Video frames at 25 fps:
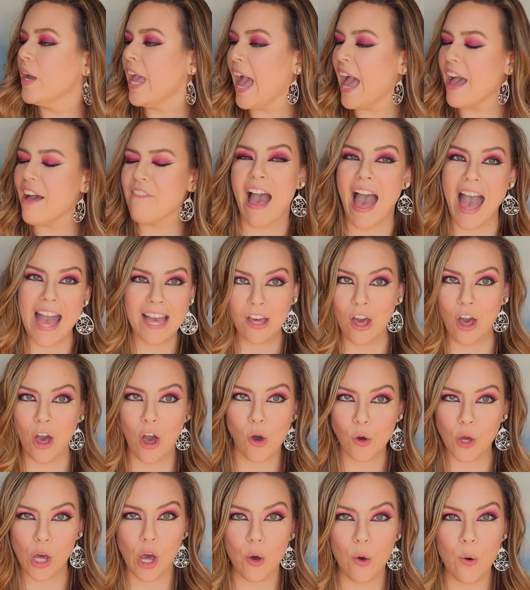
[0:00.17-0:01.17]
have hot
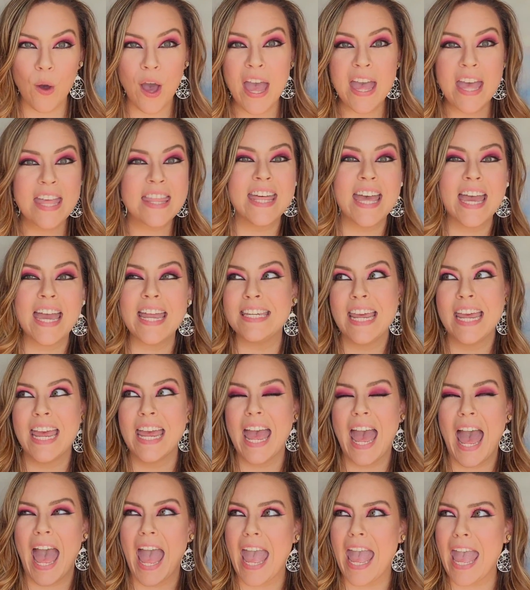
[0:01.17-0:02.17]
cocoa that
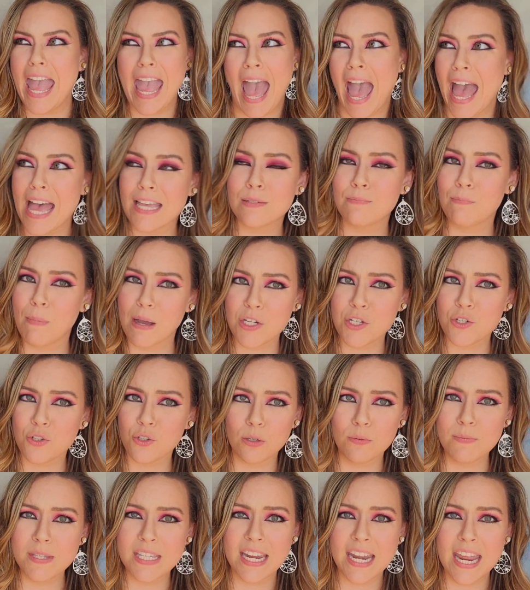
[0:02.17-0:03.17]
has
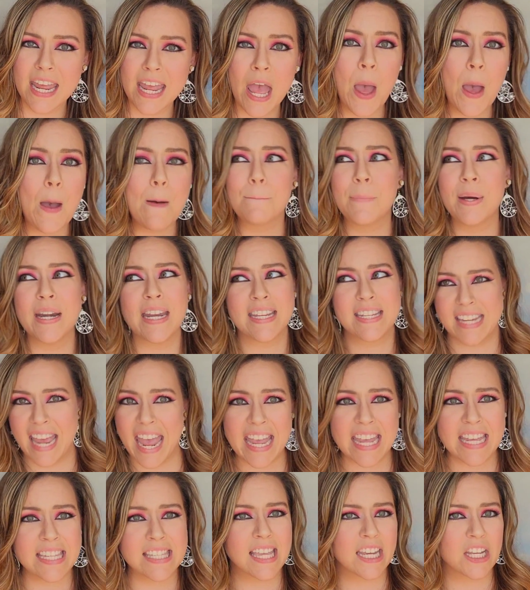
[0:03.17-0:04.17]
mushrooms in it, but it
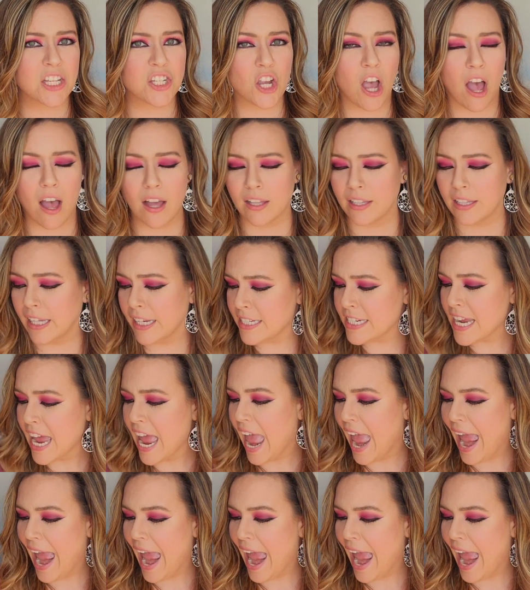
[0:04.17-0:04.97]
tastes like chocolate?